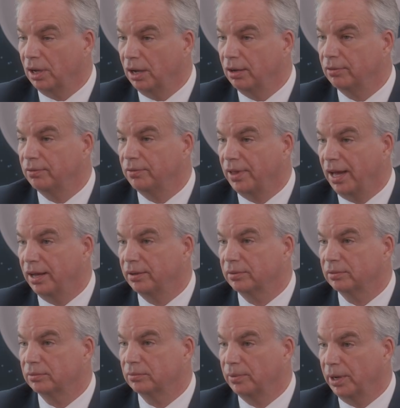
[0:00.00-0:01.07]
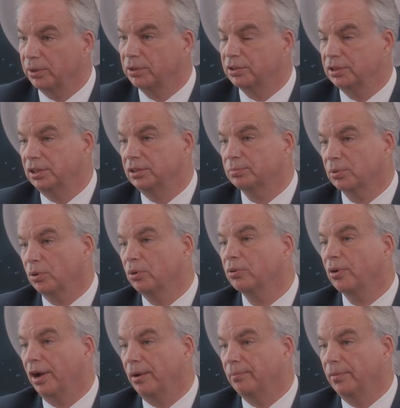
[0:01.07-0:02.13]
of that rare disease
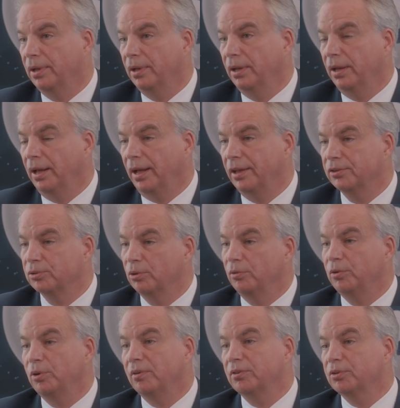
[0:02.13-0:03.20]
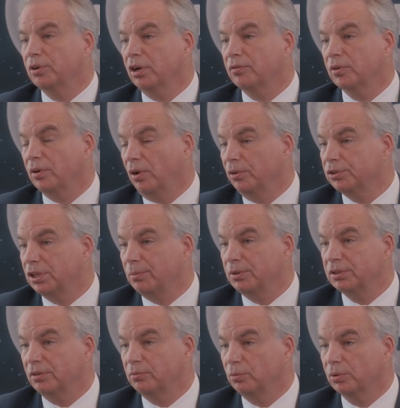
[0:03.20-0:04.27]
program. And so if you have a drug for
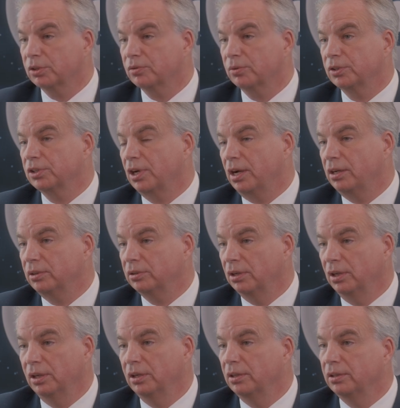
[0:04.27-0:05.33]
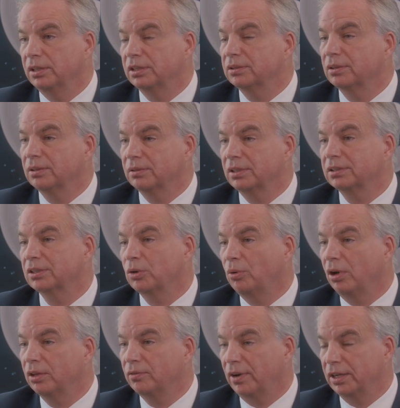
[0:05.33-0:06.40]
Alzheimer's that works for a child, doesn't
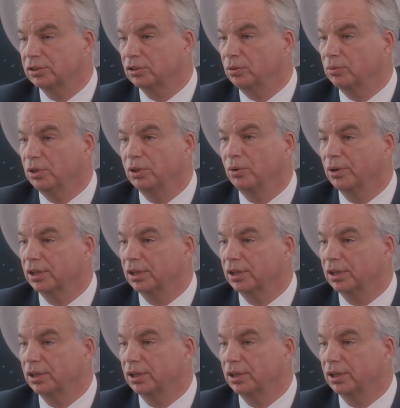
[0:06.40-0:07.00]
qualify. So you don't